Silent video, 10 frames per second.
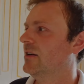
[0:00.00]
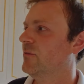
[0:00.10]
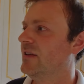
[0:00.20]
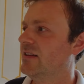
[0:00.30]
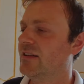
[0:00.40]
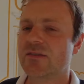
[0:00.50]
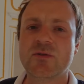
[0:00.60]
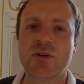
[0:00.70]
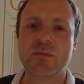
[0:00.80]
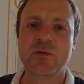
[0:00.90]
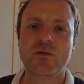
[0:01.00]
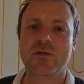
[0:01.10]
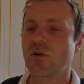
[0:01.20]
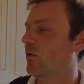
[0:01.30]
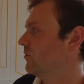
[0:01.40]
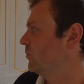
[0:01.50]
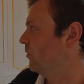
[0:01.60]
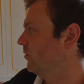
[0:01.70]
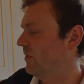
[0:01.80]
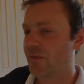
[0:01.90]
we needed to remove all the
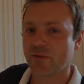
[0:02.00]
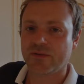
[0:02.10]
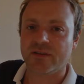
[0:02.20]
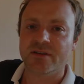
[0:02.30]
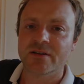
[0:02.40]
wallpapers.